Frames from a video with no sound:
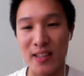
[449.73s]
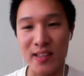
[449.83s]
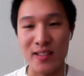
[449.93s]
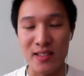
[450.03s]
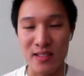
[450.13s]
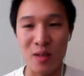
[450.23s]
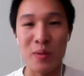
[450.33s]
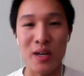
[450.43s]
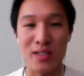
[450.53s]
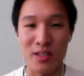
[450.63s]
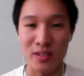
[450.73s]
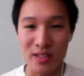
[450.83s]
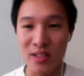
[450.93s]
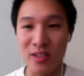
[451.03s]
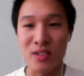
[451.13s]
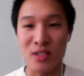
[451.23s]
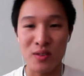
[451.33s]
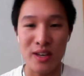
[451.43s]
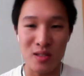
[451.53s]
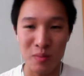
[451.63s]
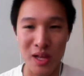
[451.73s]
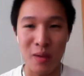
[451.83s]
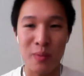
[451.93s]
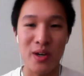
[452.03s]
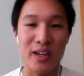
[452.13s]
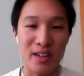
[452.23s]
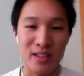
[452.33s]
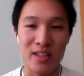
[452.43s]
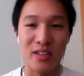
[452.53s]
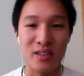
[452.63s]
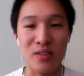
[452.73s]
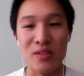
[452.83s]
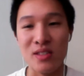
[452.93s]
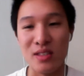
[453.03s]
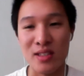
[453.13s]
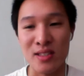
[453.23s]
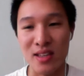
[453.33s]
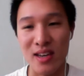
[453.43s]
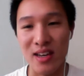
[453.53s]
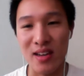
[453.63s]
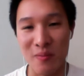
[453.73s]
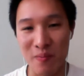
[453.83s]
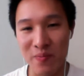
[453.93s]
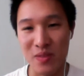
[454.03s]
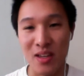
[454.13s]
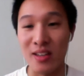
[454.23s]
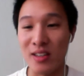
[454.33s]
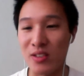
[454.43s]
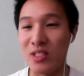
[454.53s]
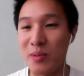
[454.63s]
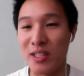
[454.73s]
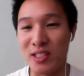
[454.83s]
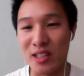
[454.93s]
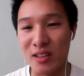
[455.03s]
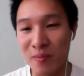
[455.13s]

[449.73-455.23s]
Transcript: these enterprises are going to turn to as BlackBerry continues its uh, continues diminishing.